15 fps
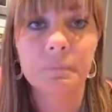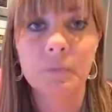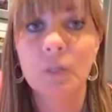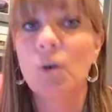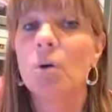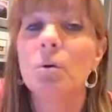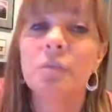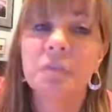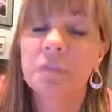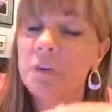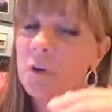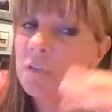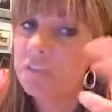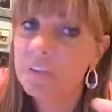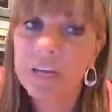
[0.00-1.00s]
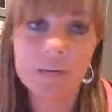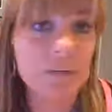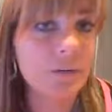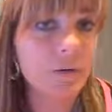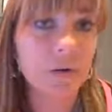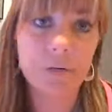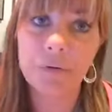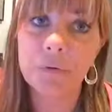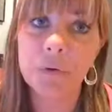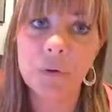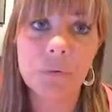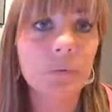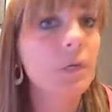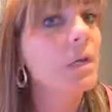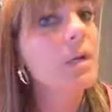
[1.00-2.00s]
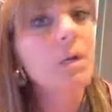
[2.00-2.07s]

Go go flounder on your own,